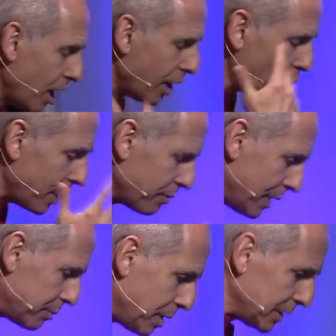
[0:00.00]
on one of
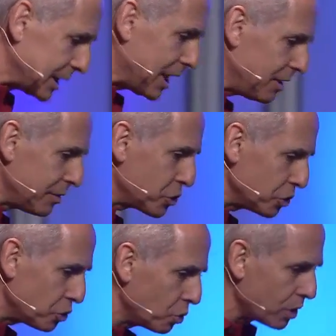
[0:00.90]
my public
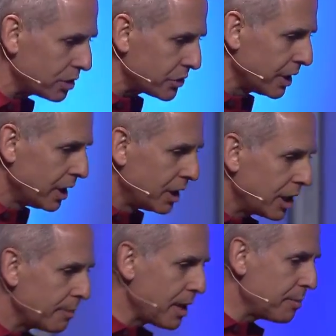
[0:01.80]
television tours,
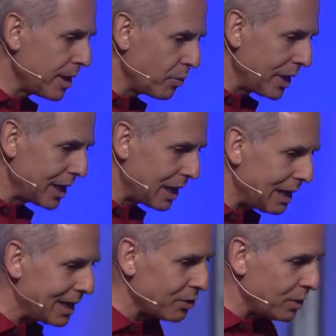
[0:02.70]
and I'm on my way to
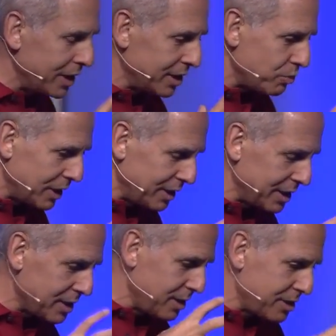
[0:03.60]
Iowa, and it's one of
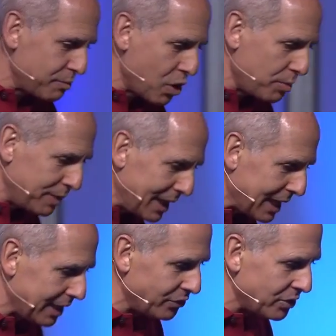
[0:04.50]
these little small
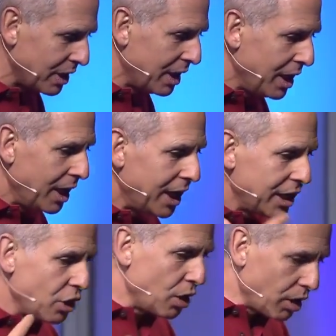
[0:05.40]
planes,
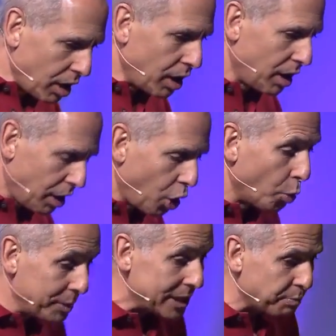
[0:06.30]
and an
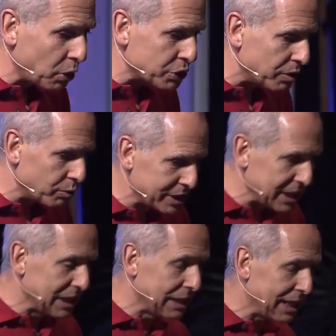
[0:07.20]
obese person was
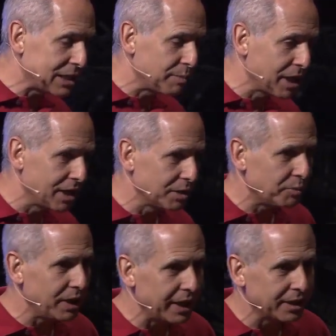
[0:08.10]
sitting next to me on the
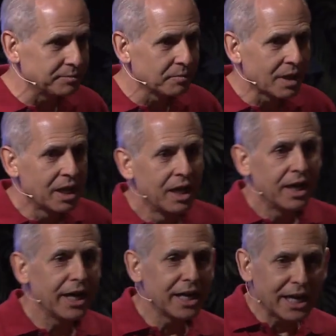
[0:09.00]
plane,
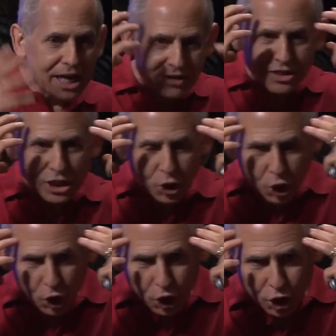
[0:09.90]
and I got the
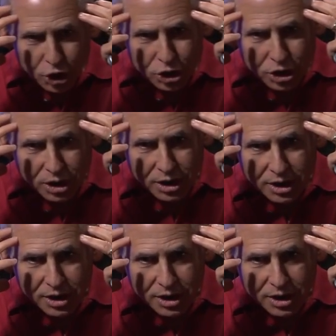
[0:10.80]
urge